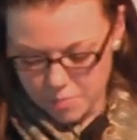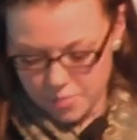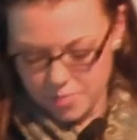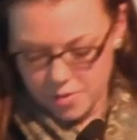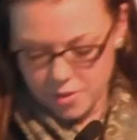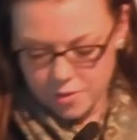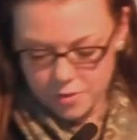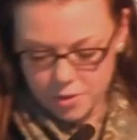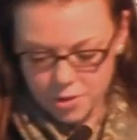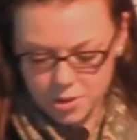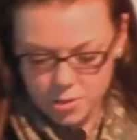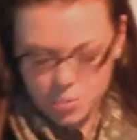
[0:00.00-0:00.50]

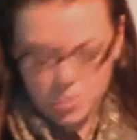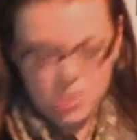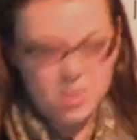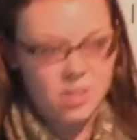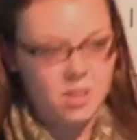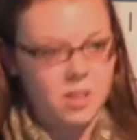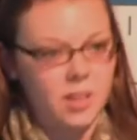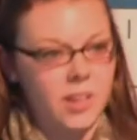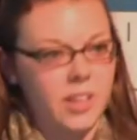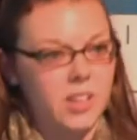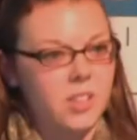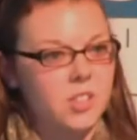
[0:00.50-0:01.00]
The first was
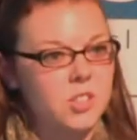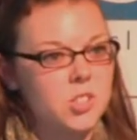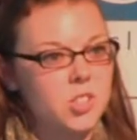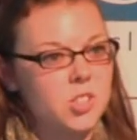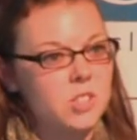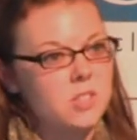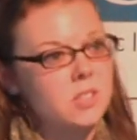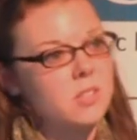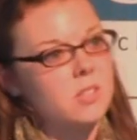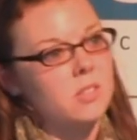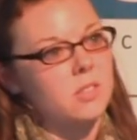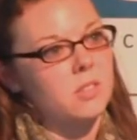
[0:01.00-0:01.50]

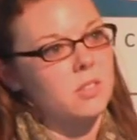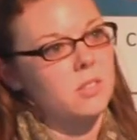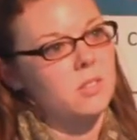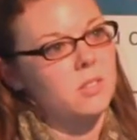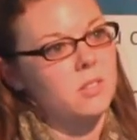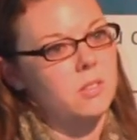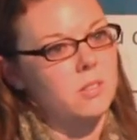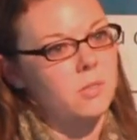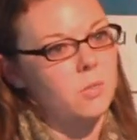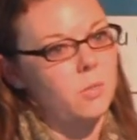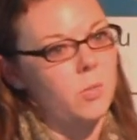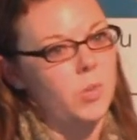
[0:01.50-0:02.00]
linkages,
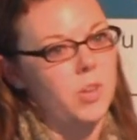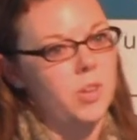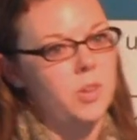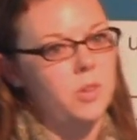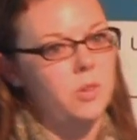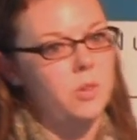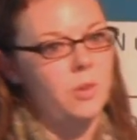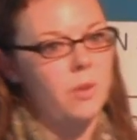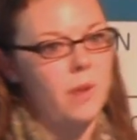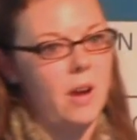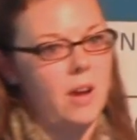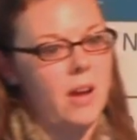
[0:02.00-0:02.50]
where
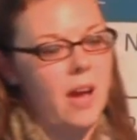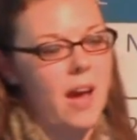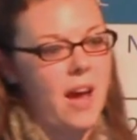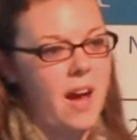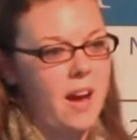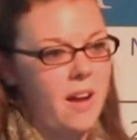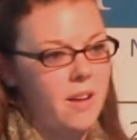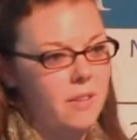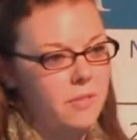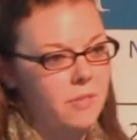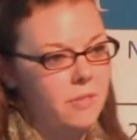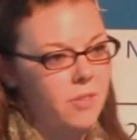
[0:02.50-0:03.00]
you
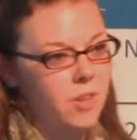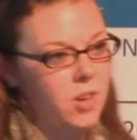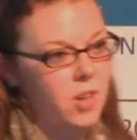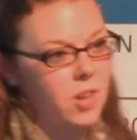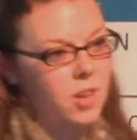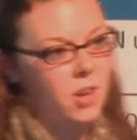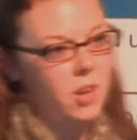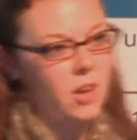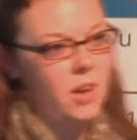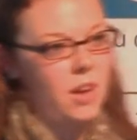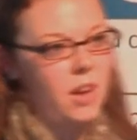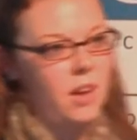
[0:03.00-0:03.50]
have,
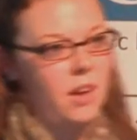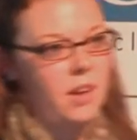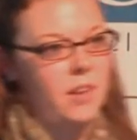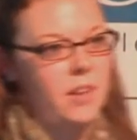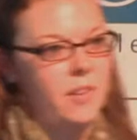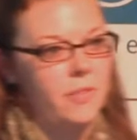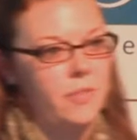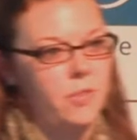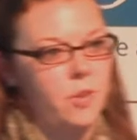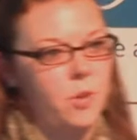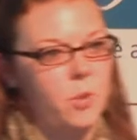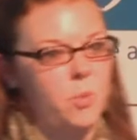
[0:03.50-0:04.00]

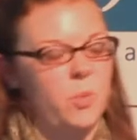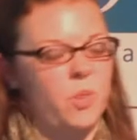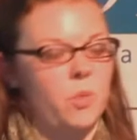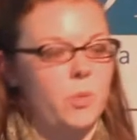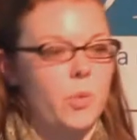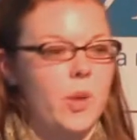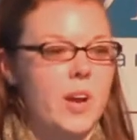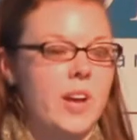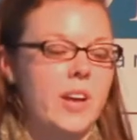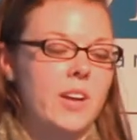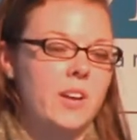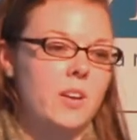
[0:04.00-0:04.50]
for
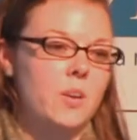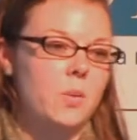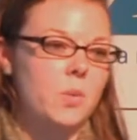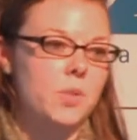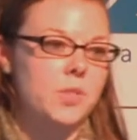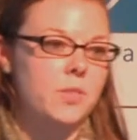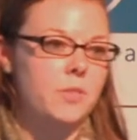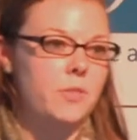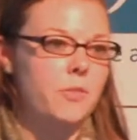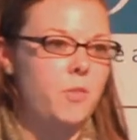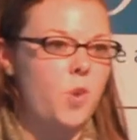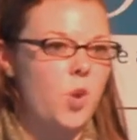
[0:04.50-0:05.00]
Reagan, it
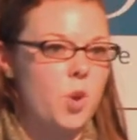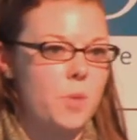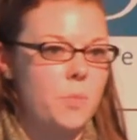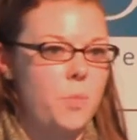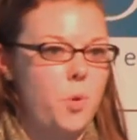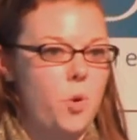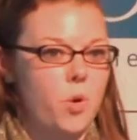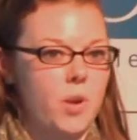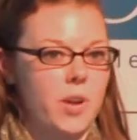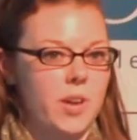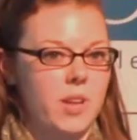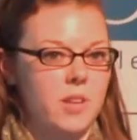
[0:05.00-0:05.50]
was a
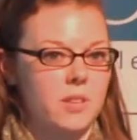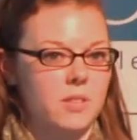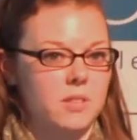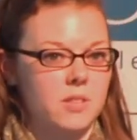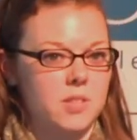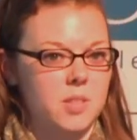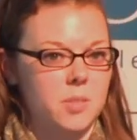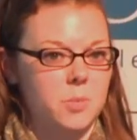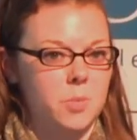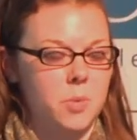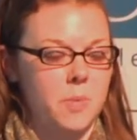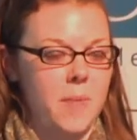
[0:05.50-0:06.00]
four-point
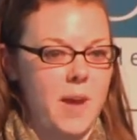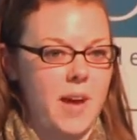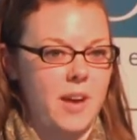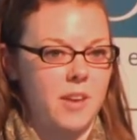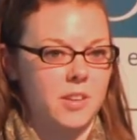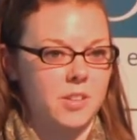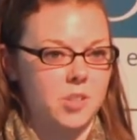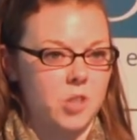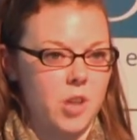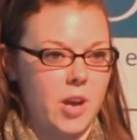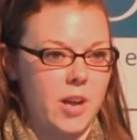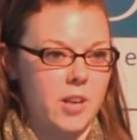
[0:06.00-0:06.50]

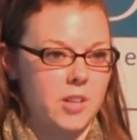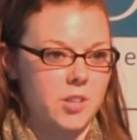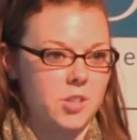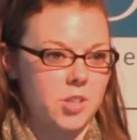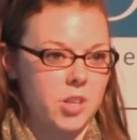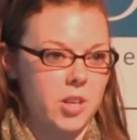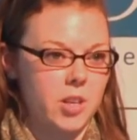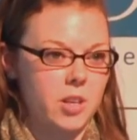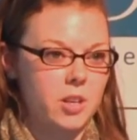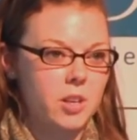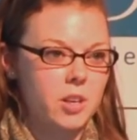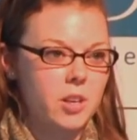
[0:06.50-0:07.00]
diplomatic
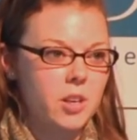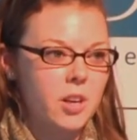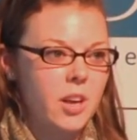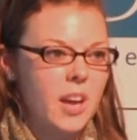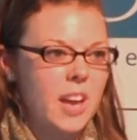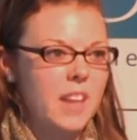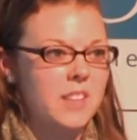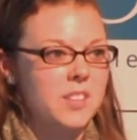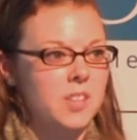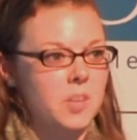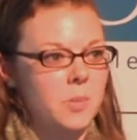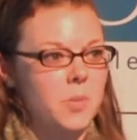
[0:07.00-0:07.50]
strategy.
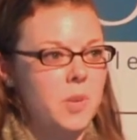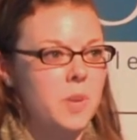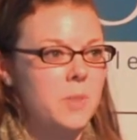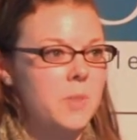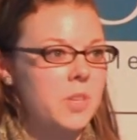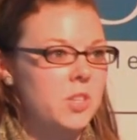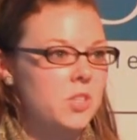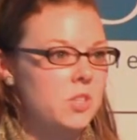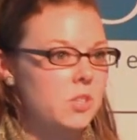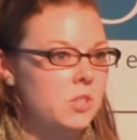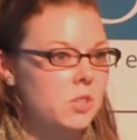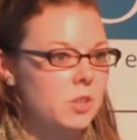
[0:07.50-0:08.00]
And somebody
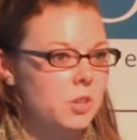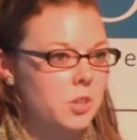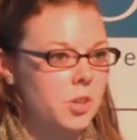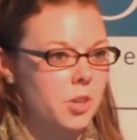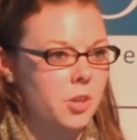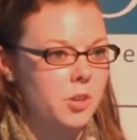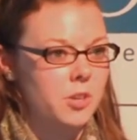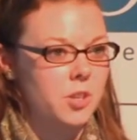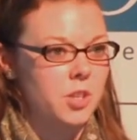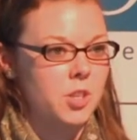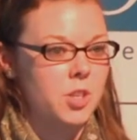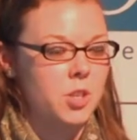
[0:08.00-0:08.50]
mentioned
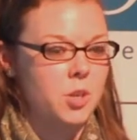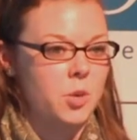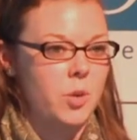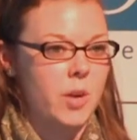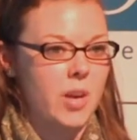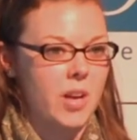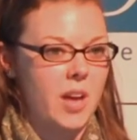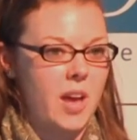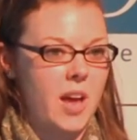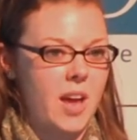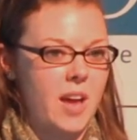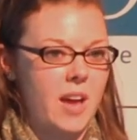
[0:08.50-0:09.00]
earlier in the
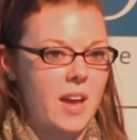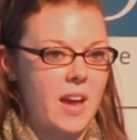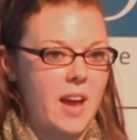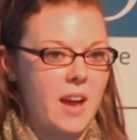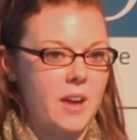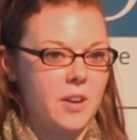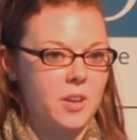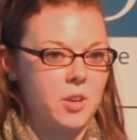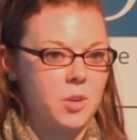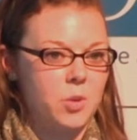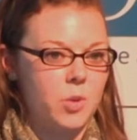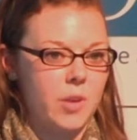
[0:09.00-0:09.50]
Q&A,
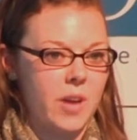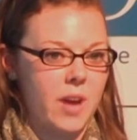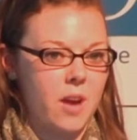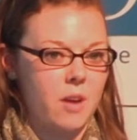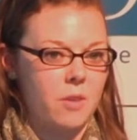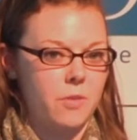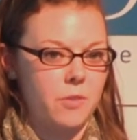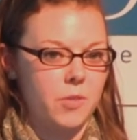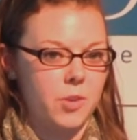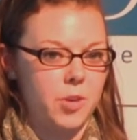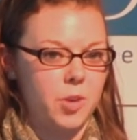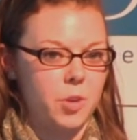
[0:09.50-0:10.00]
how do you
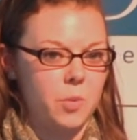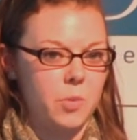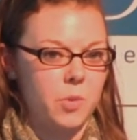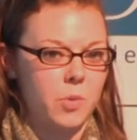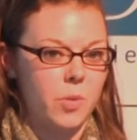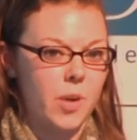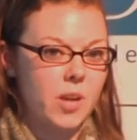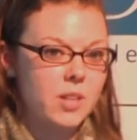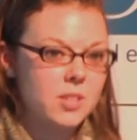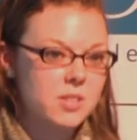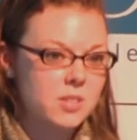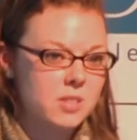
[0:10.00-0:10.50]
account for human
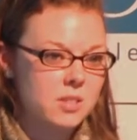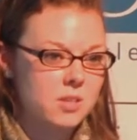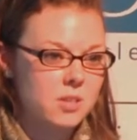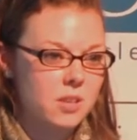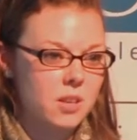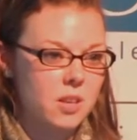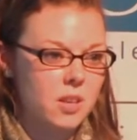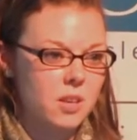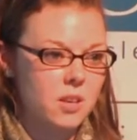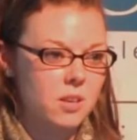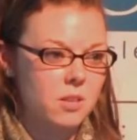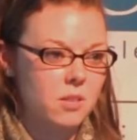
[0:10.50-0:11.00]
rights
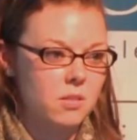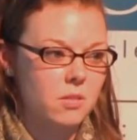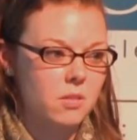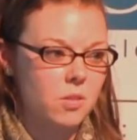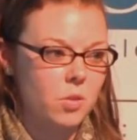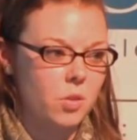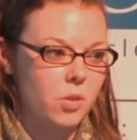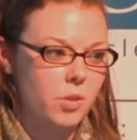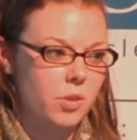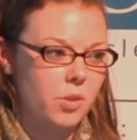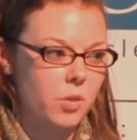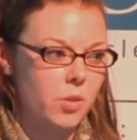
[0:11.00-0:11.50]
in
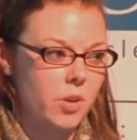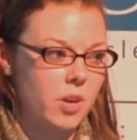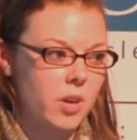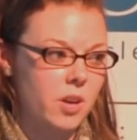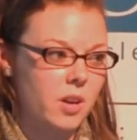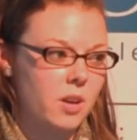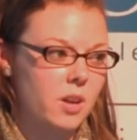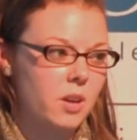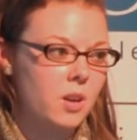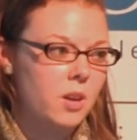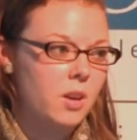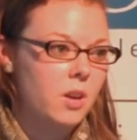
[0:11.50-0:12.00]
North
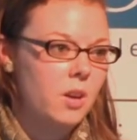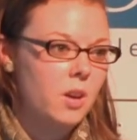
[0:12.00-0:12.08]
Korea?